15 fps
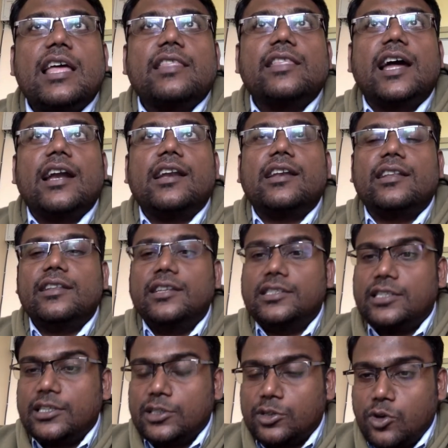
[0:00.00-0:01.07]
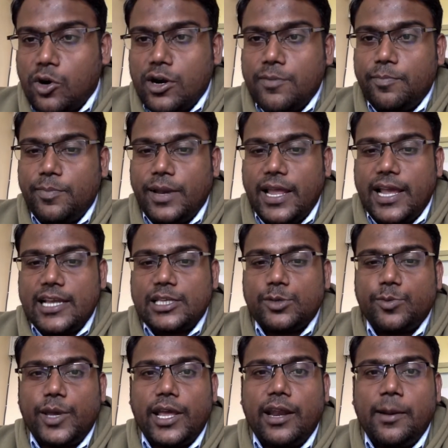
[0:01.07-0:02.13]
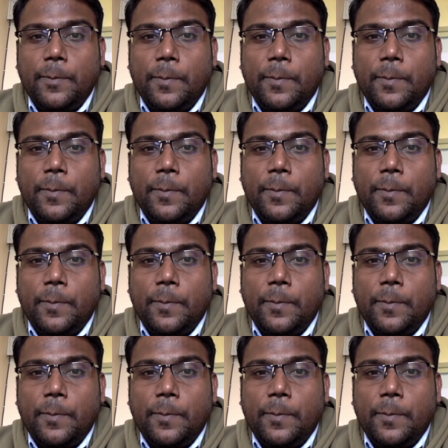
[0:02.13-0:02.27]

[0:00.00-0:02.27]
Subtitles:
that this is not a place where